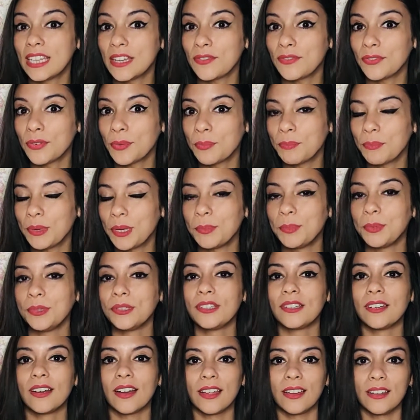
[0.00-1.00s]
different
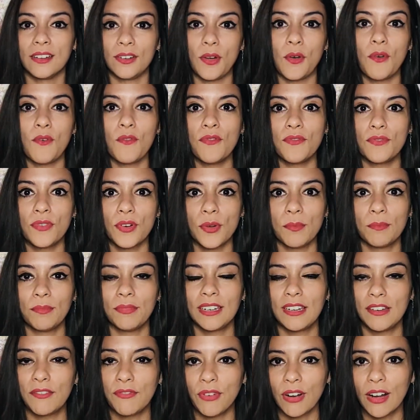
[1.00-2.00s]
people that I know from
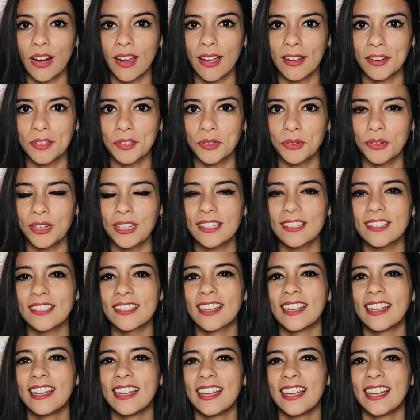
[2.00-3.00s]
different countries.